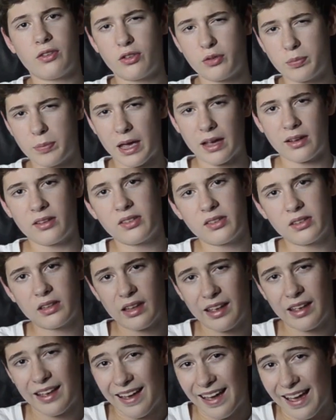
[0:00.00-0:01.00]
specs,
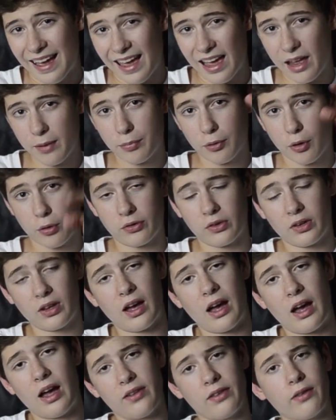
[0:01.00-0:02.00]
and pros and
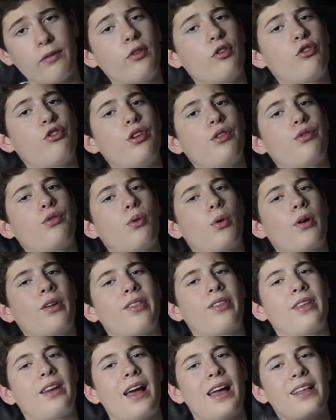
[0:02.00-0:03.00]
cons of the
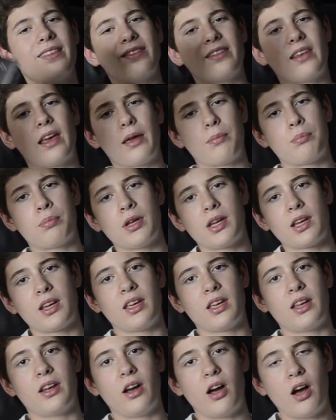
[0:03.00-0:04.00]
G4, then I'd say pick
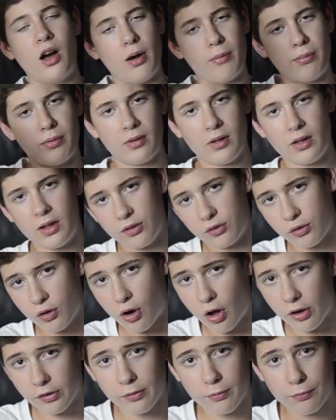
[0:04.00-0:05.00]
it up. It's an
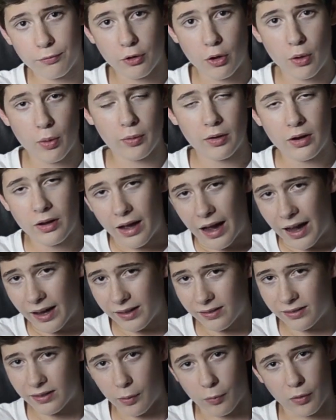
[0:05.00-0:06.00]
awesome phone.
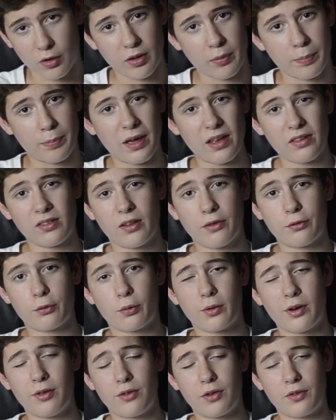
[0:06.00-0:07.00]
I'd say one of the best of
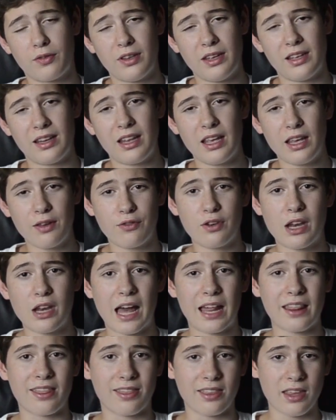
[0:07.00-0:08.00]
2015, if
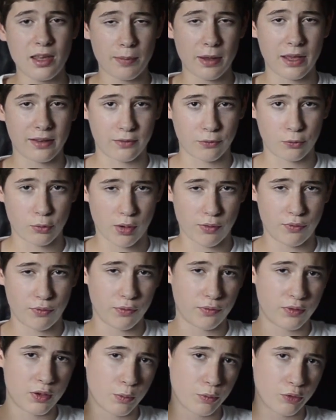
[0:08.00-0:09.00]
not the best of
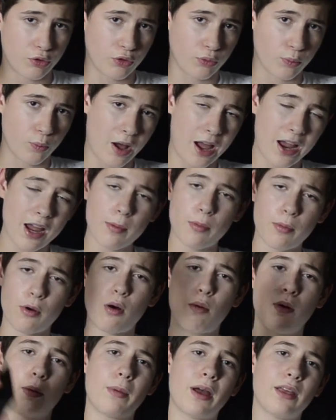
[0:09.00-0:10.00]
2015, which is why I
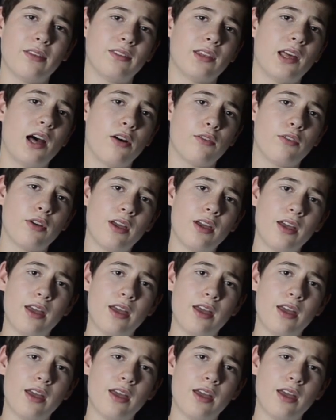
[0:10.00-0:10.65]
bought one myself.